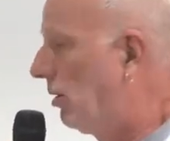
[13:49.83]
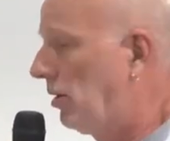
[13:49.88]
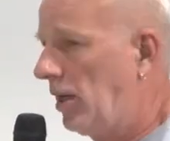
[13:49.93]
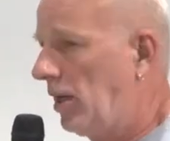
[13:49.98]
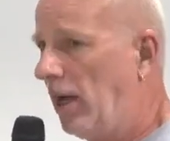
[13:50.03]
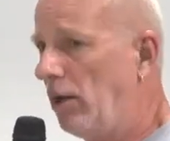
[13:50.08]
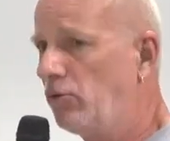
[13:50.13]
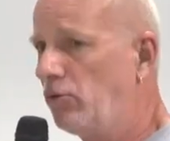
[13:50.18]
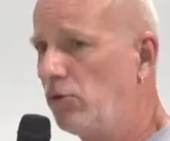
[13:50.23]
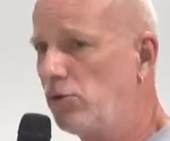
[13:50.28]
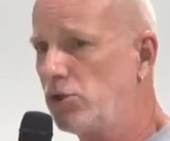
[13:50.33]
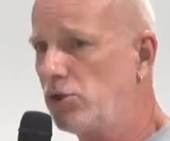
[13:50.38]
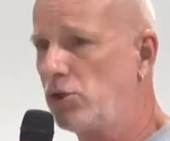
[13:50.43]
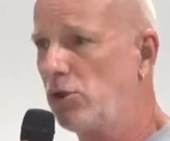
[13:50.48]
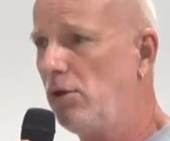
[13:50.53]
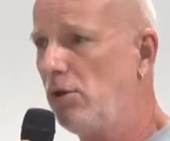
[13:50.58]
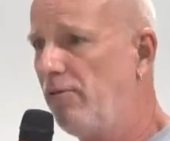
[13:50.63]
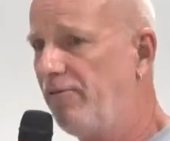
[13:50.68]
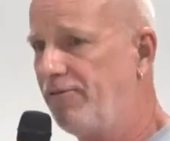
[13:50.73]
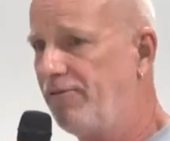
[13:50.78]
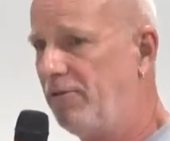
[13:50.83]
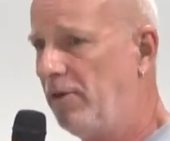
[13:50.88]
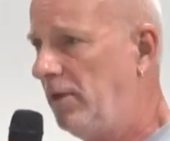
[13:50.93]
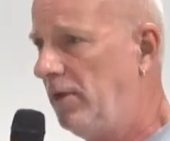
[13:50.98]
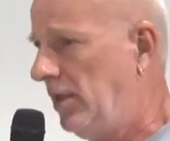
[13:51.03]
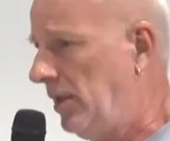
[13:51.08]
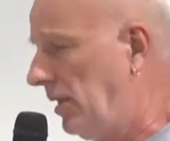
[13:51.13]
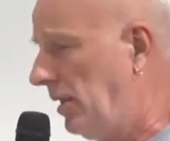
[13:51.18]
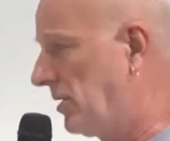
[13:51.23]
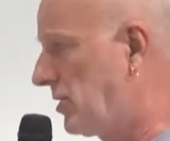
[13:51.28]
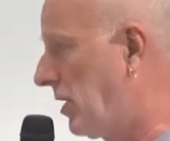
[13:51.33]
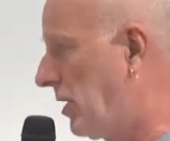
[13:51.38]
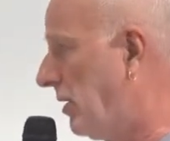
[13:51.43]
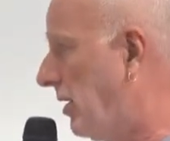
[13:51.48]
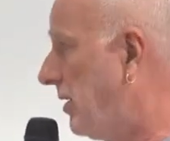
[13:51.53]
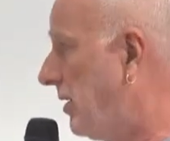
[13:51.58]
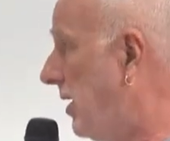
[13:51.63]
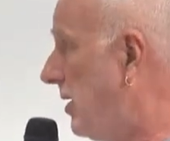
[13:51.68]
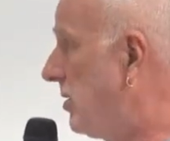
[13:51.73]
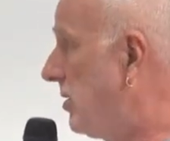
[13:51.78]
or how to solve
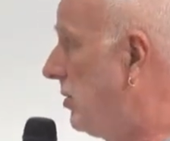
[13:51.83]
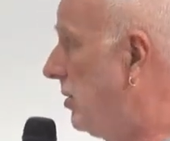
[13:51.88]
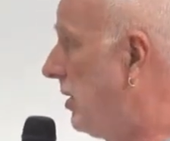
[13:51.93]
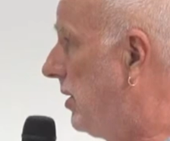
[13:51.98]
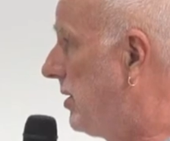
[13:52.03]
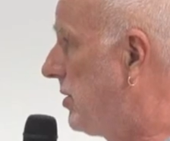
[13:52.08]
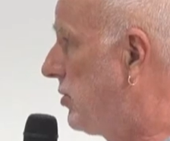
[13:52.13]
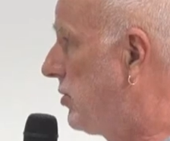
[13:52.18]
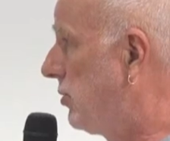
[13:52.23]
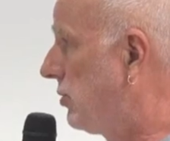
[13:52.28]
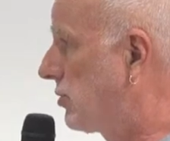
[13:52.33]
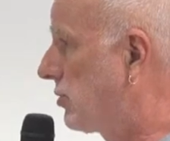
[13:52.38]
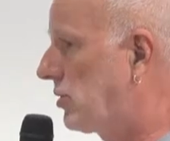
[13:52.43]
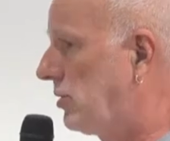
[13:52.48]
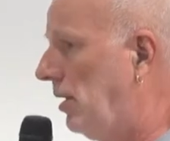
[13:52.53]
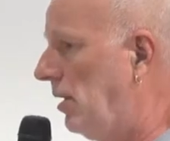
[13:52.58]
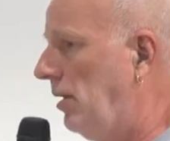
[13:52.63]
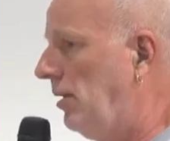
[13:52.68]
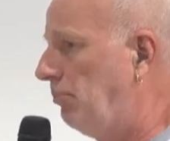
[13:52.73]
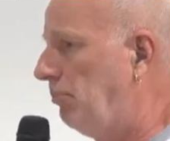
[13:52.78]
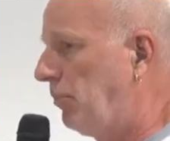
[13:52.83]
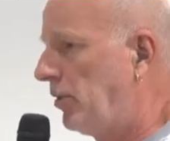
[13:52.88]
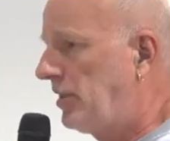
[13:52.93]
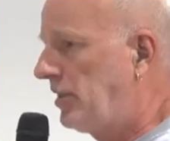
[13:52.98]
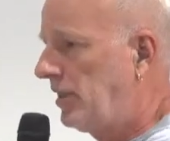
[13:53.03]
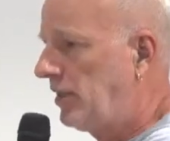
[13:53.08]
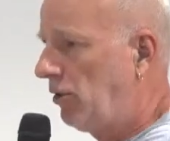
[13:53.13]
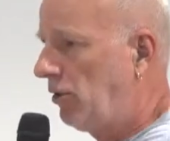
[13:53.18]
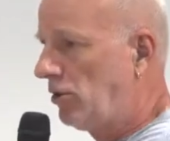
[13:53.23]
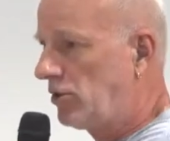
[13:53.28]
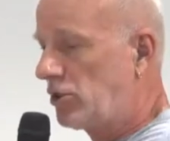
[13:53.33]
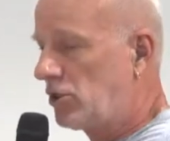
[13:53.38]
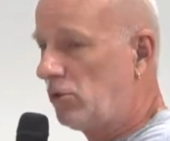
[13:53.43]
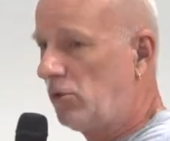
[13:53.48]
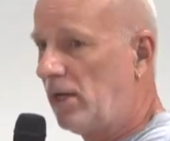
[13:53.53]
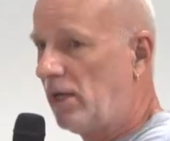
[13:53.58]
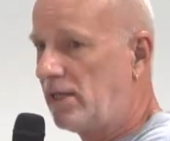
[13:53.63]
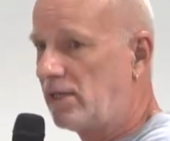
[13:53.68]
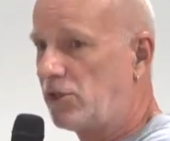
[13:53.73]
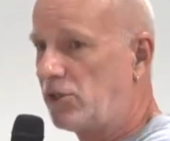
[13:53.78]
sanitation issues, but it
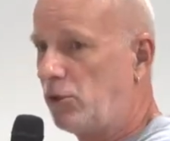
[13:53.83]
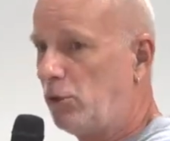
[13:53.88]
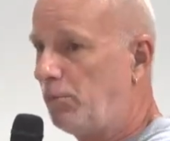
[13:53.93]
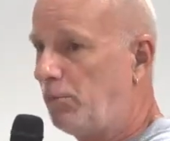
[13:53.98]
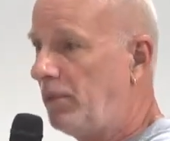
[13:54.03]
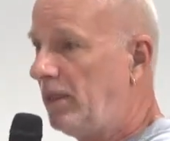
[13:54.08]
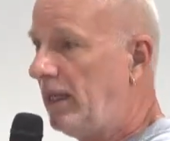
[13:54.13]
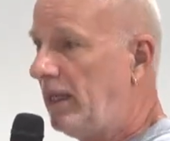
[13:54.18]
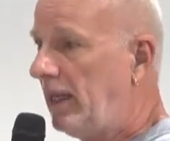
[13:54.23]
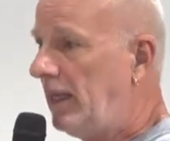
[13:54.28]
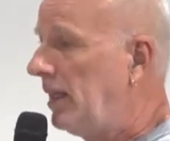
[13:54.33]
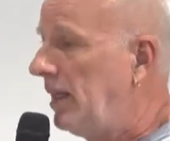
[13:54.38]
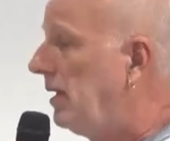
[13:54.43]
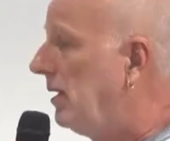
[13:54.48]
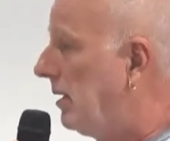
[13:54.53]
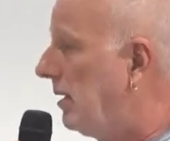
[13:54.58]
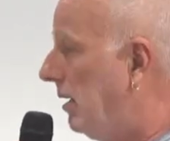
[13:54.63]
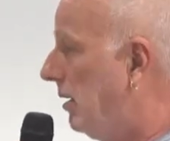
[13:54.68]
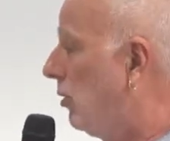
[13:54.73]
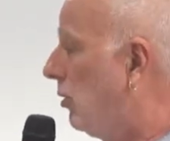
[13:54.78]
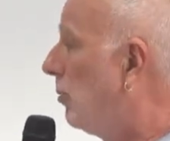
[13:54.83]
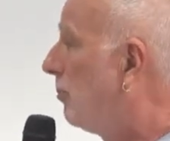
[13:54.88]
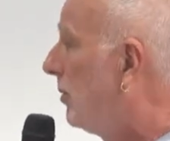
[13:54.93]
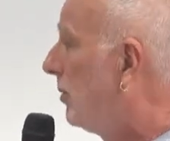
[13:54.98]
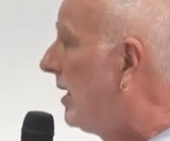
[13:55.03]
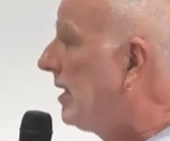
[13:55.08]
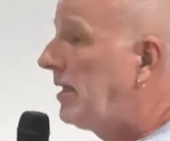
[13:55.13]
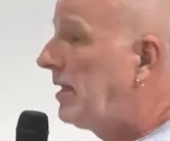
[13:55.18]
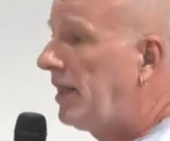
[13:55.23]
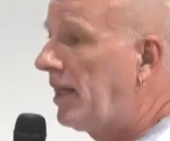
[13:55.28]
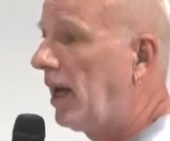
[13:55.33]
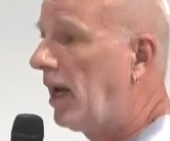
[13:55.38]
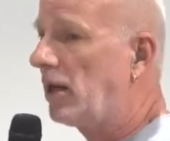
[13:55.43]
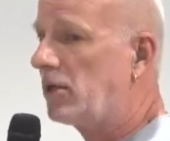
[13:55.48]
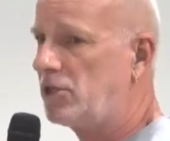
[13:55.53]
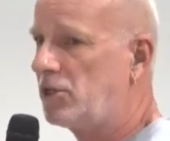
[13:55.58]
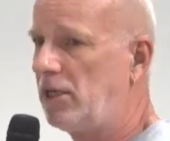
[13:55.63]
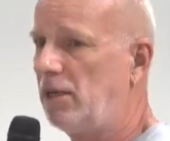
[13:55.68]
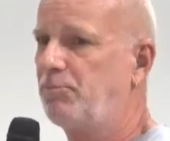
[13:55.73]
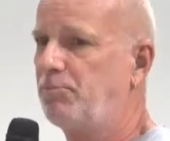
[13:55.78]
also has to be completely
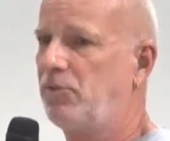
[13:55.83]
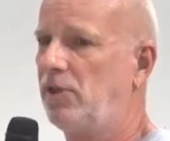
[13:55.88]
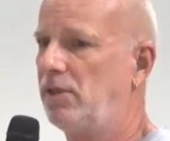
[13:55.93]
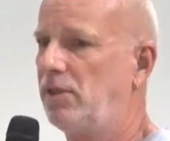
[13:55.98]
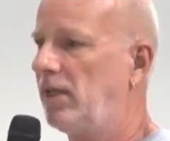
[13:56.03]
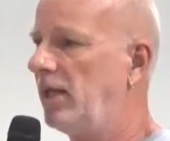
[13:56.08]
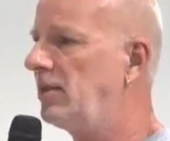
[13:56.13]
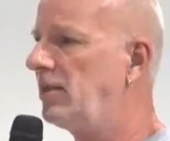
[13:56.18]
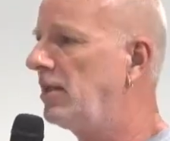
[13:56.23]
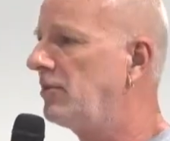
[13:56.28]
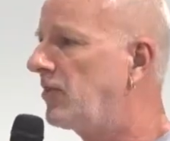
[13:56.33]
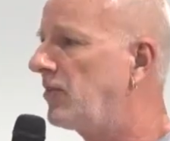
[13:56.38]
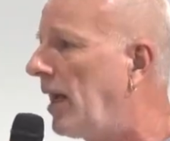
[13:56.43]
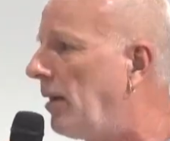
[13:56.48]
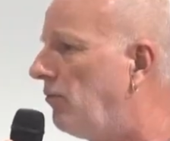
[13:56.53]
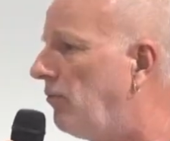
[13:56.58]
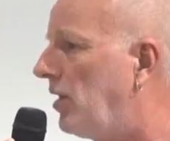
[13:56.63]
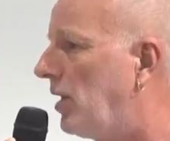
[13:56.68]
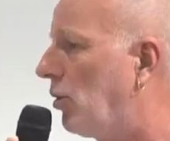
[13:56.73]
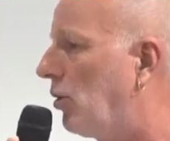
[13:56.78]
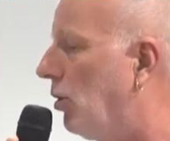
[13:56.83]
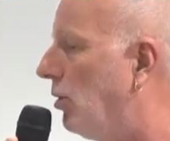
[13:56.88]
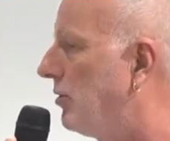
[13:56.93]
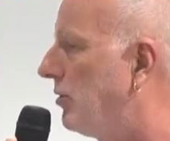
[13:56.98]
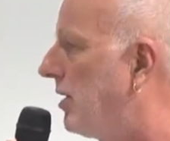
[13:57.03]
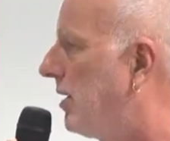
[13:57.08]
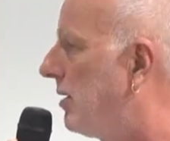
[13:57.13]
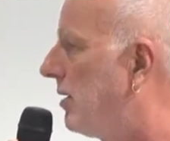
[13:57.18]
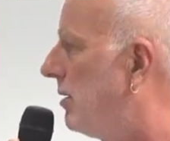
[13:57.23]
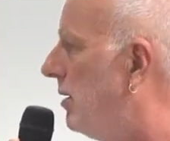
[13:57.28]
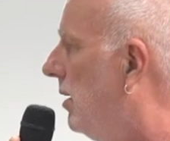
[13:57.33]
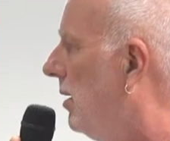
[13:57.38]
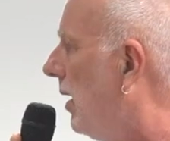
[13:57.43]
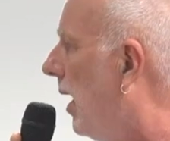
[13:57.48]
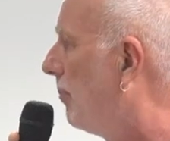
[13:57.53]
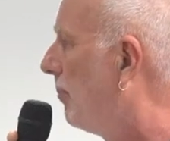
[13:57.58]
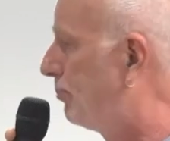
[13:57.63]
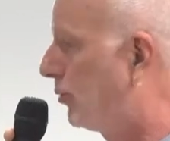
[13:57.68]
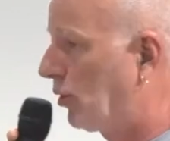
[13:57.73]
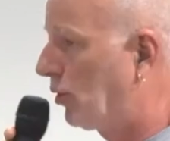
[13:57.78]
accepted. At that time, we called it
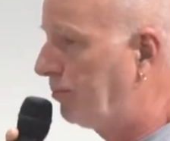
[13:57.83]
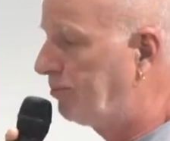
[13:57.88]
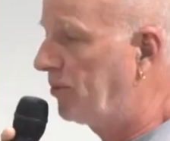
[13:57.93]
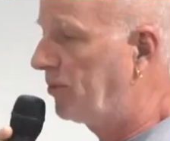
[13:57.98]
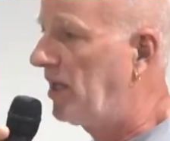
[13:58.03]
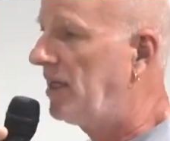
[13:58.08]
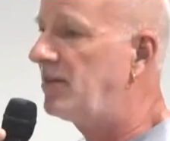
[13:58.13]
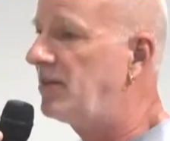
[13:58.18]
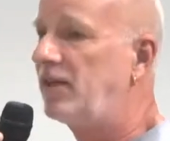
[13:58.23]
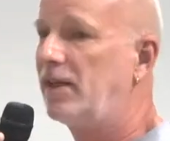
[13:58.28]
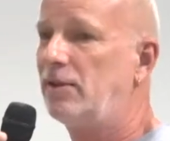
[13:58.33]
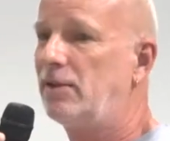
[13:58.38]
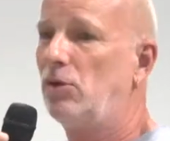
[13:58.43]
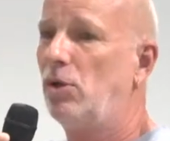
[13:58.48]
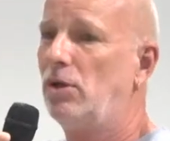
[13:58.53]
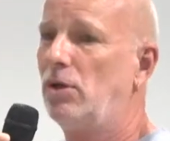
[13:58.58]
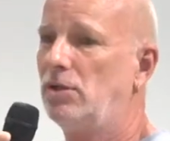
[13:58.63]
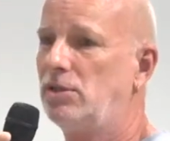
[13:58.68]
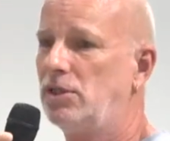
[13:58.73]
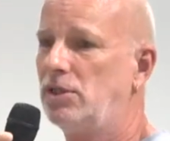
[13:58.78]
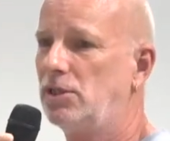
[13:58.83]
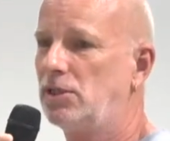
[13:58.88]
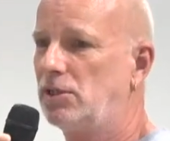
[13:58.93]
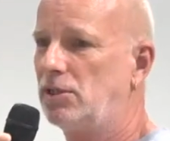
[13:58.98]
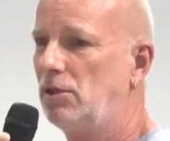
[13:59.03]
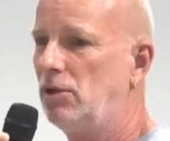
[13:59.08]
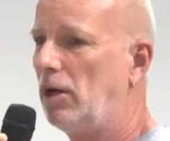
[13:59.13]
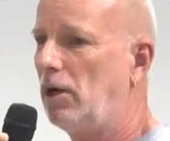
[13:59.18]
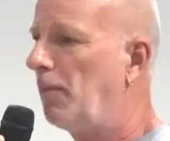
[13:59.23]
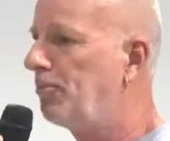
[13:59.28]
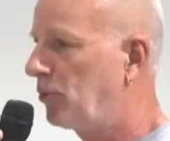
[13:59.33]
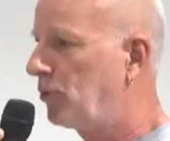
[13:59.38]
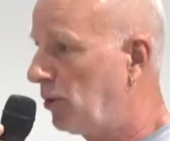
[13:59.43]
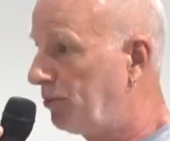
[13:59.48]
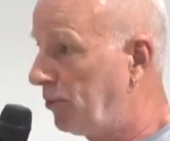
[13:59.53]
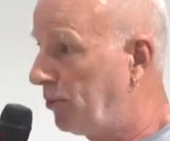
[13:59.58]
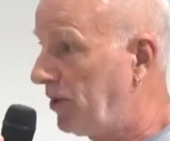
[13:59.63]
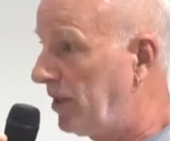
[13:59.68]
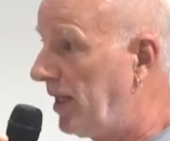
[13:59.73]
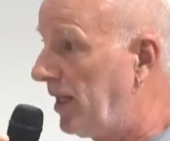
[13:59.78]
appropriate technologies, no?
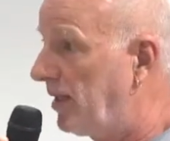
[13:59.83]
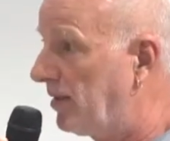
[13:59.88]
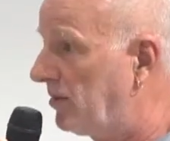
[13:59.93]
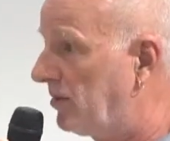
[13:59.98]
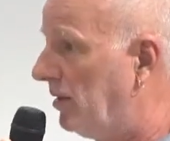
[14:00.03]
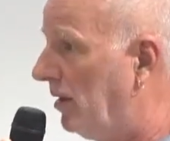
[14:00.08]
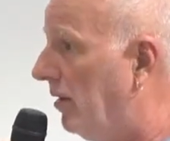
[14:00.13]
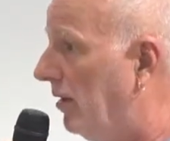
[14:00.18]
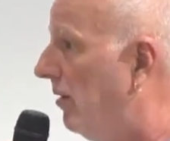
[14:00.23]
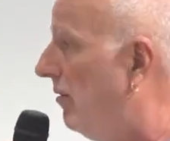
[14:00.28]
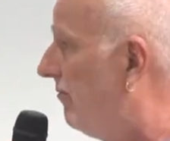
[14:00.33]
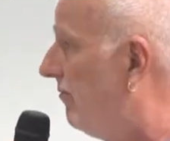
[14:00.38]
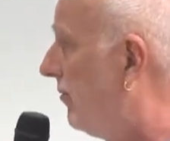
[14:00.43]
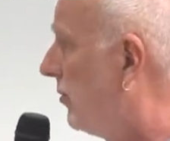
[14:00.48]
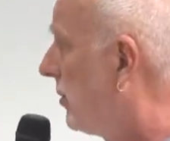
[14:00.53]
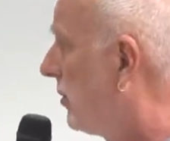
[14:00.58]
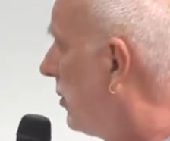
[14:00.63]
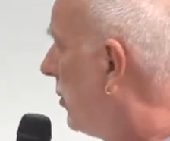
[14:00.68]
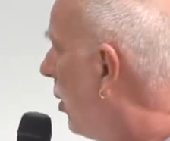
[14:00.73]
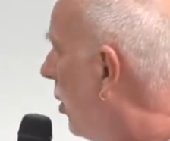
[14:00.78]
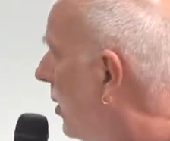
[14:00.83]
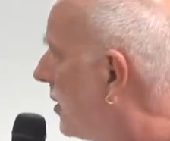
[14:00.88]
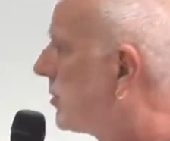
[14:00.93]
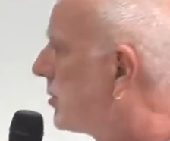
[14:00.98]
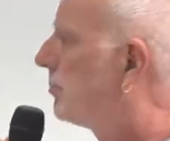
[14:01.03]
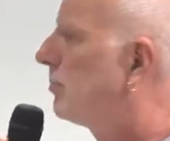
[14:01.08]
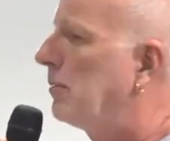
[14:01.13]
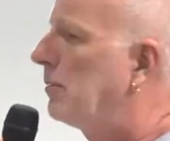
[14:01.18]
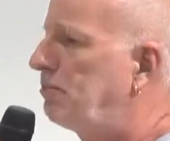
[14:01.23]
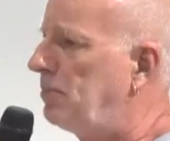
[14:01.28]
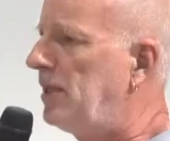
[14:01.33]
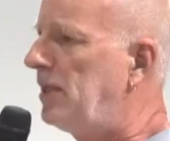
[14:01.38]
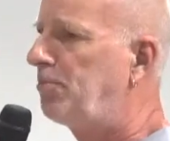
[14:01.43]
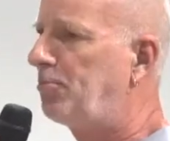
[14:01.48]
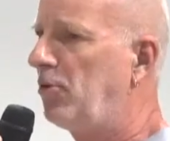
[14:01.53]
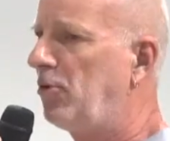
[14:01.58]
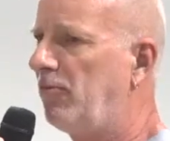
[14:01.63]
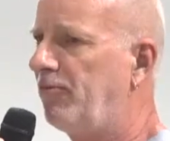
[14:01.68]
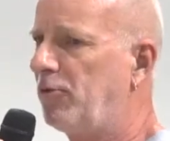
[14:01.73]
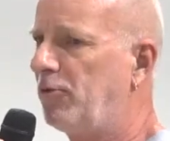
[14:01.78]
Appropriate for the knowledge of the
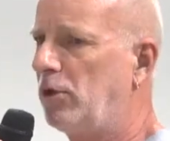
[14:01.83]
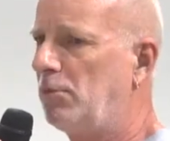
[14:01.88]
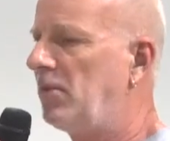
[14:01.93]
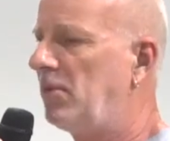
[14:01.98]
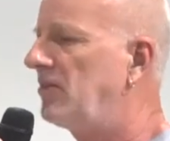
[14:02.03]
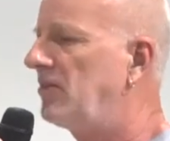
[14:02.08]
people, for the